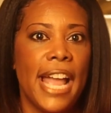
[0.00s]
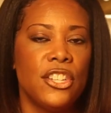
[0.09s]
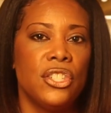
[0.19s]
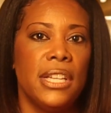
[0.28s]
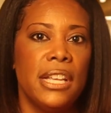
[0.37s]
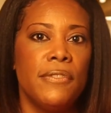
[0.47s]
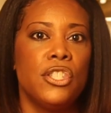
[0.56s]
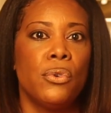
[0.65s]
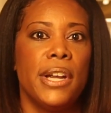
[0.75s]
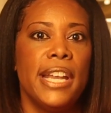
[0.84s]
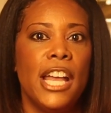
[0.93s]
Action
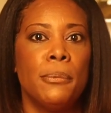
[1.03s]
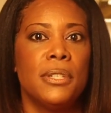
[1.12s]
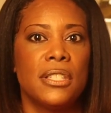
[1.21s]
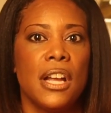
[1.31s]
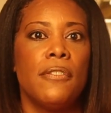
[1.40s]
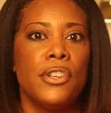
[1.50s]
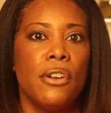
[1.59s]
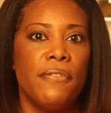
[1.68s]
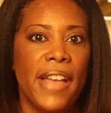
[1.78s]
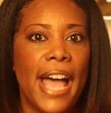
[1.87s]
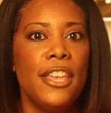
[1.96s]
Inventory to help discover your
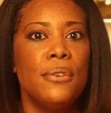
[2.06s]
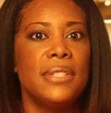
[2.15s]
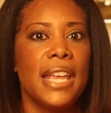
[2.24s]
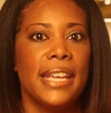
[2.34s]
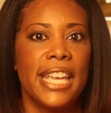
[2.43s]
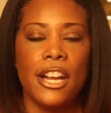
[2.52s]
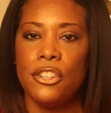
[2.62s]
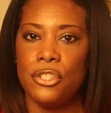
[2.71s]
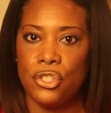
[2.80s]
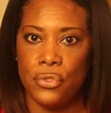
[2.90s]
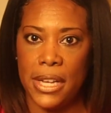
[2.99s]
values and
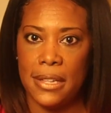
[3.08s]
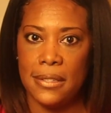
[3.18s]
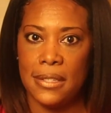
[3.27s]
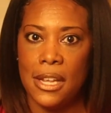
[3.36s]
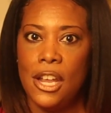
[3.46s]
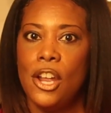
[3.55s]
character strengths.